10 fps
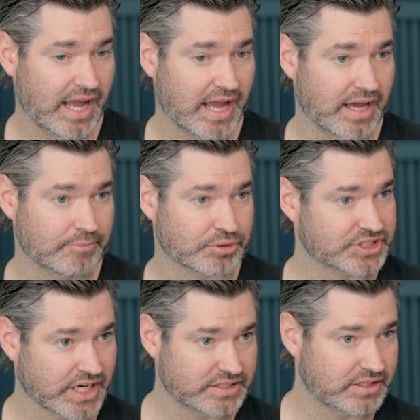And
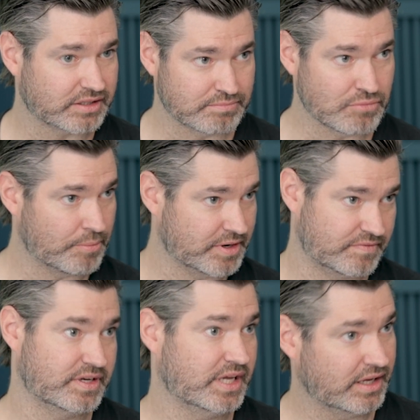precisely at the moment of
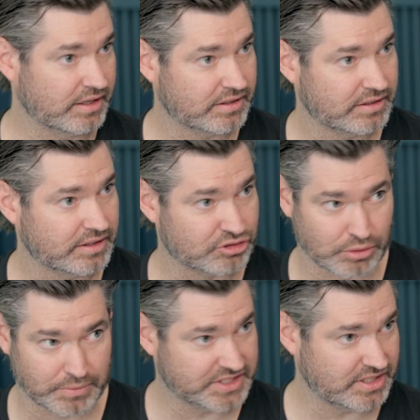need is
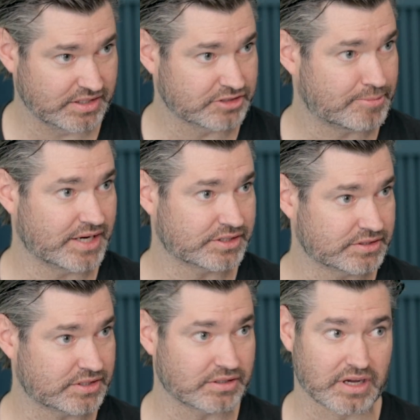when we see these
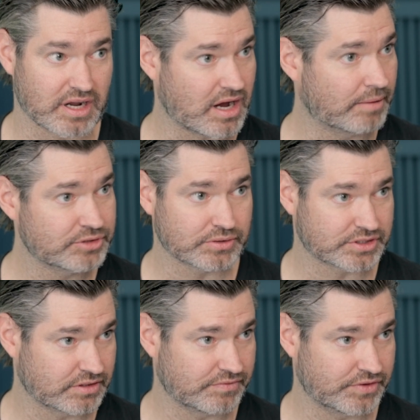patients. And they're going to come to
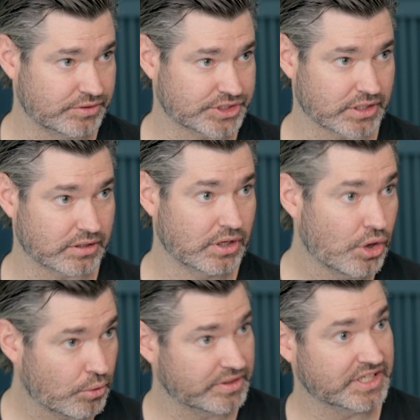us in the future
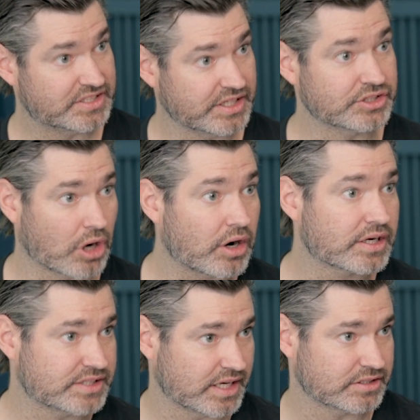when these things are
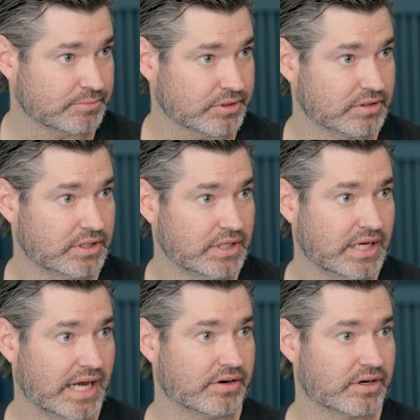accessible.
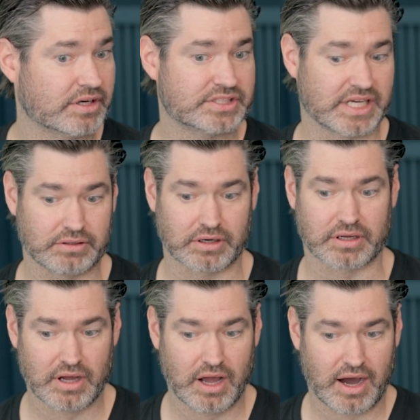And they're going to say,
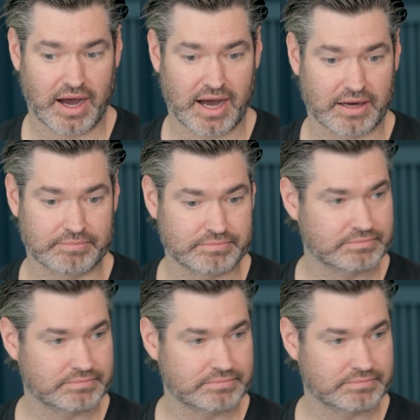look, I